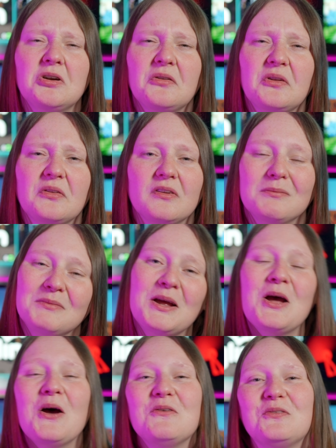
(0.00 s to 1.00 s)
or the other,
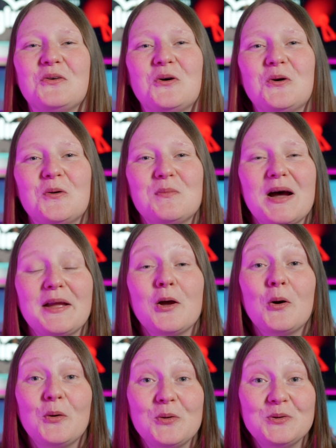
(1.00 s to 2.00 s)
for my
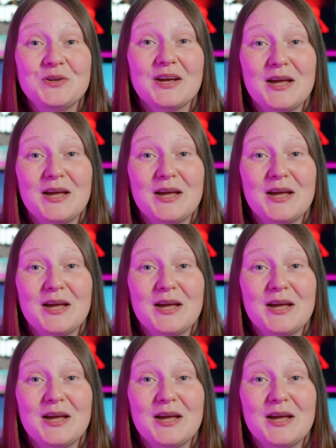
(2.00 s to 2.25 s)
older